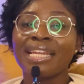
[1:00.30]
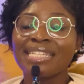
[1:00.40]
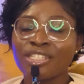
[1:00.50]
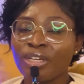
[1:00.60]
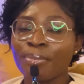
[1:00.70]

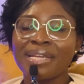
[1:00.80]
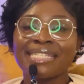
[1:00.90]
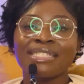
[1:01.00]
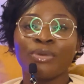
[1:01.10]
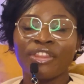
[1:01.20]
this is the only
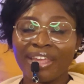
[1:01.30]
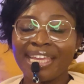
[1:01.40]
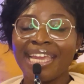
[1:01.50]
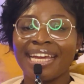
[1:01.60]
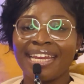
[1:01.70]
place we
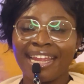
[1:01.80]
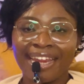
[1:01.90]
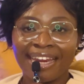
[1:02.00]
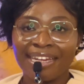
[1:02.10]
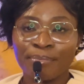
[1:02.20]
think he can
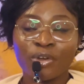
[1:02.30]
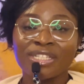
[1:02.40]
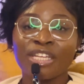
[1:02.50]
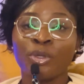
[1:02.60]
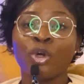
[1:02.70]
err,
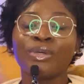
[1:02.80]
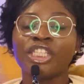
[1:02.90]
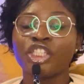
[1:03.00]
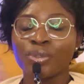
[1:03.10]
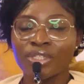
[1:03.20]
because he will
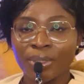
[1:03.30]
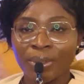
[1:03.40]
always choose